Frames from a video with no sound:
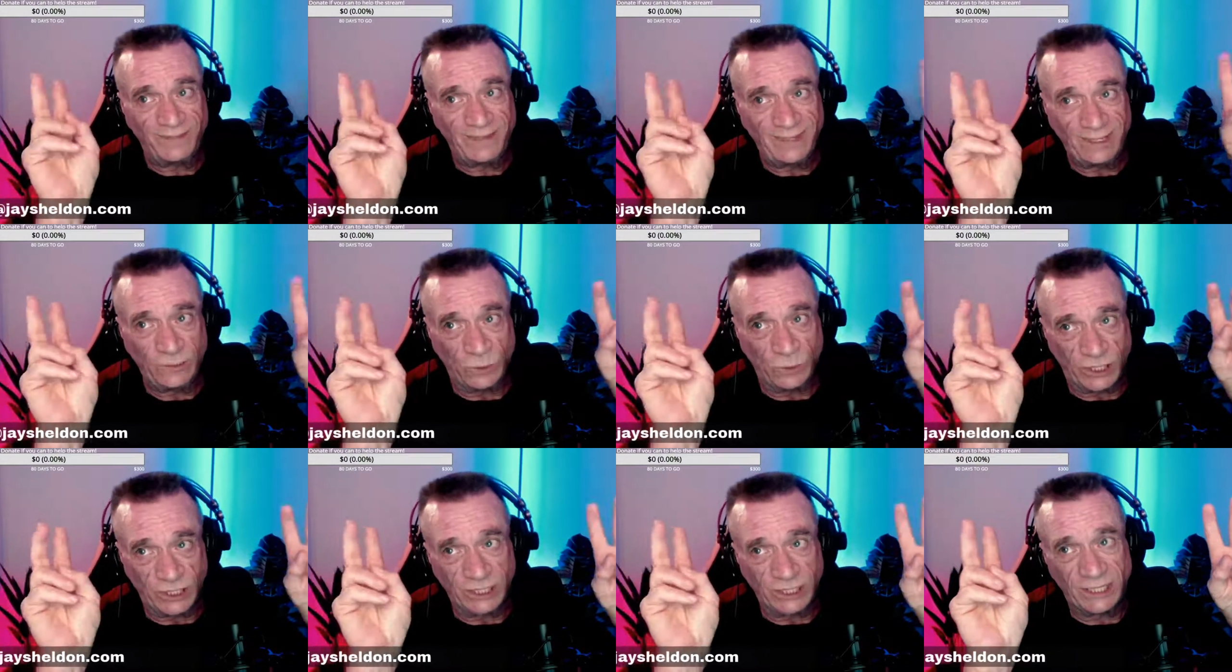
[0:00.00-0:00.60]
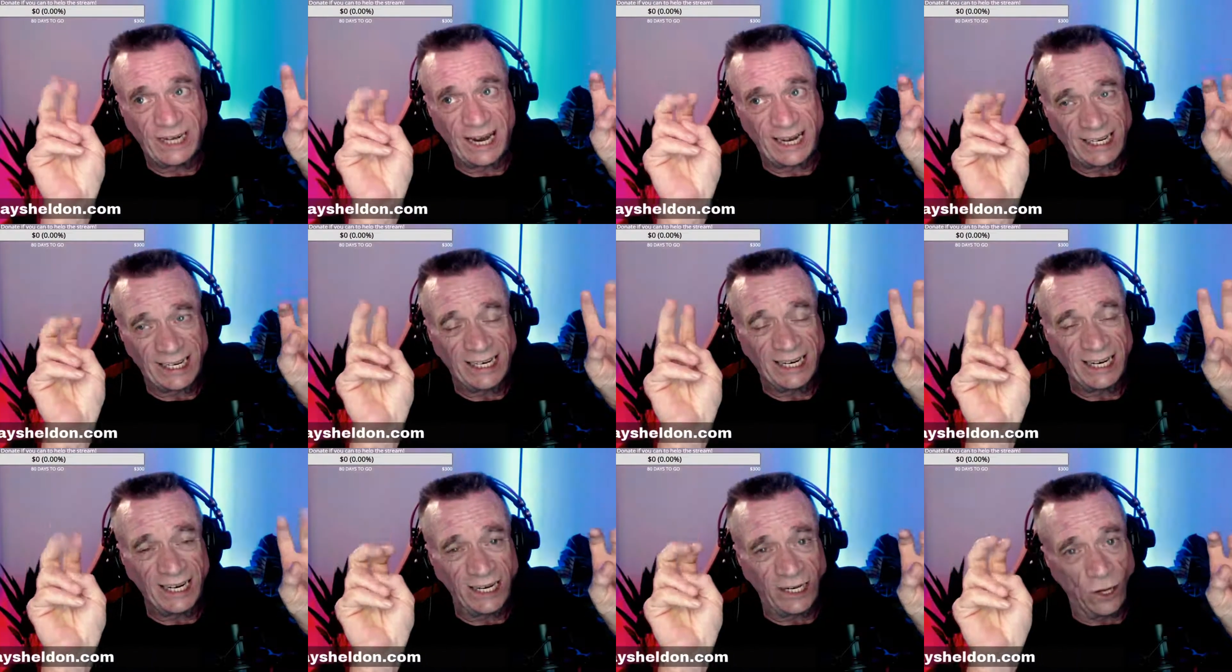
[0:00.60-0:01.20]
which is
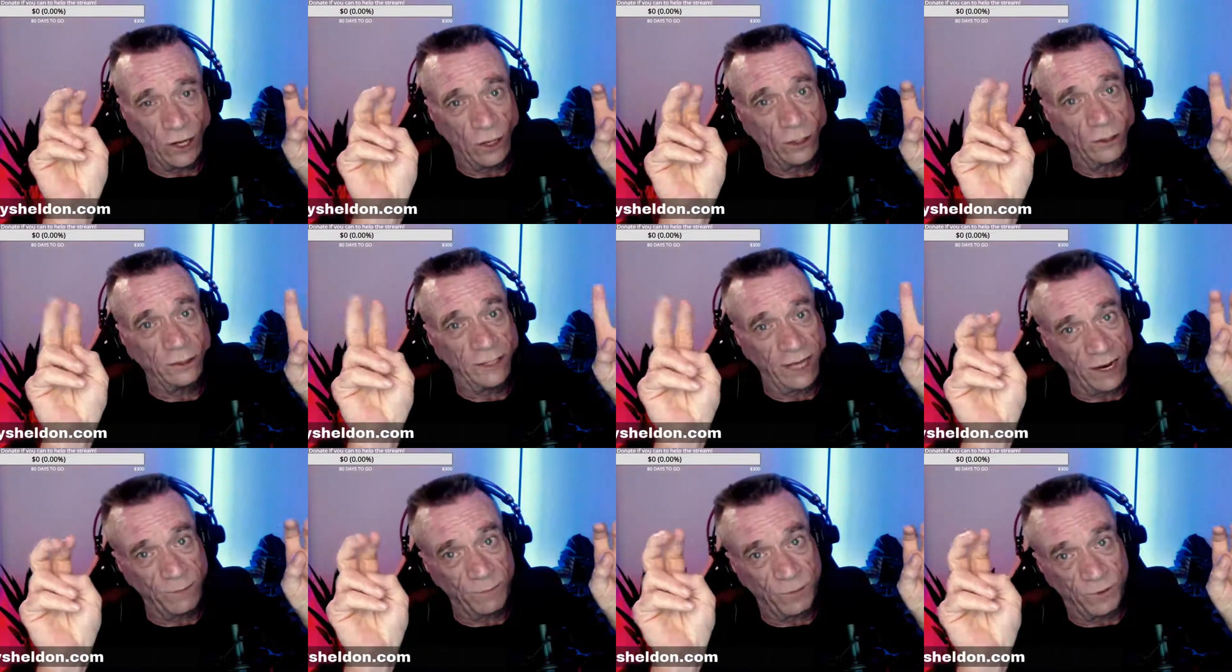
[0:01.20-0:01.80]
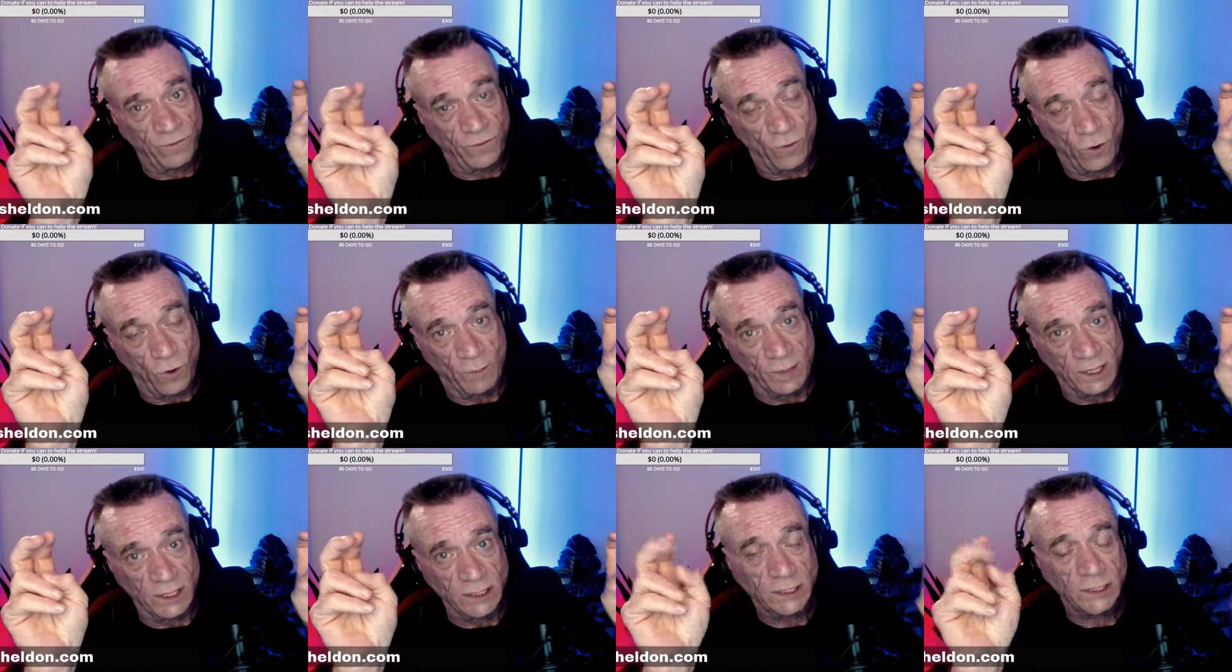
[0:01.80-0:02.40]
technically called a
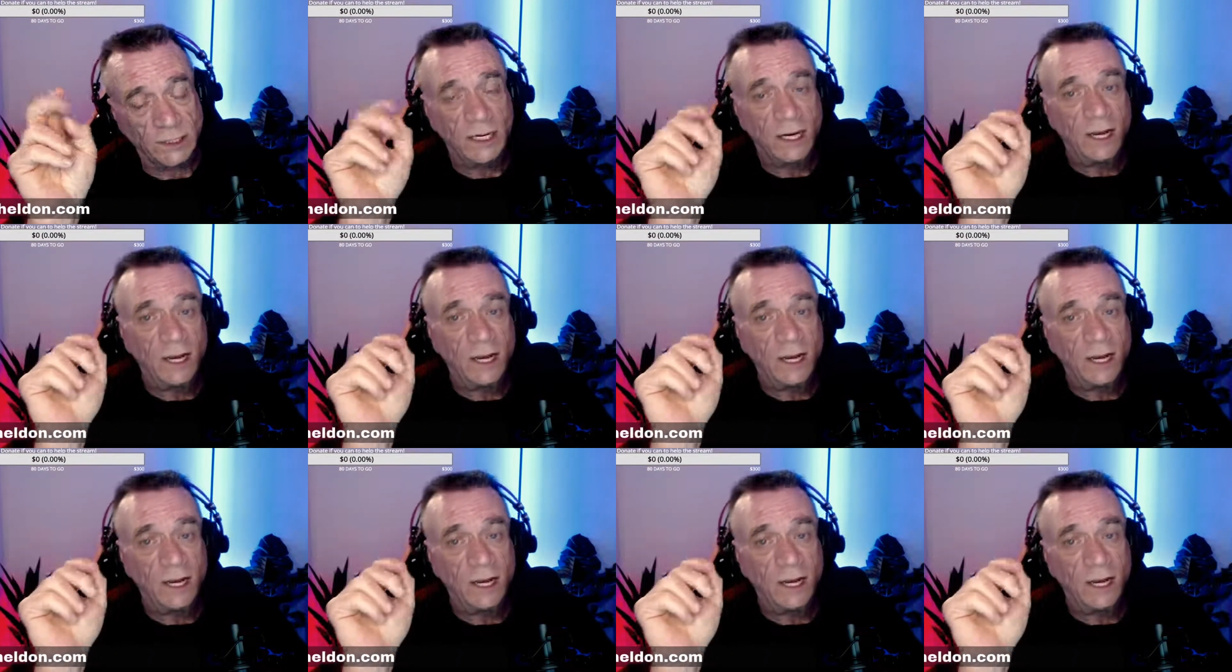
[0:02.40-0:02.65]
performance,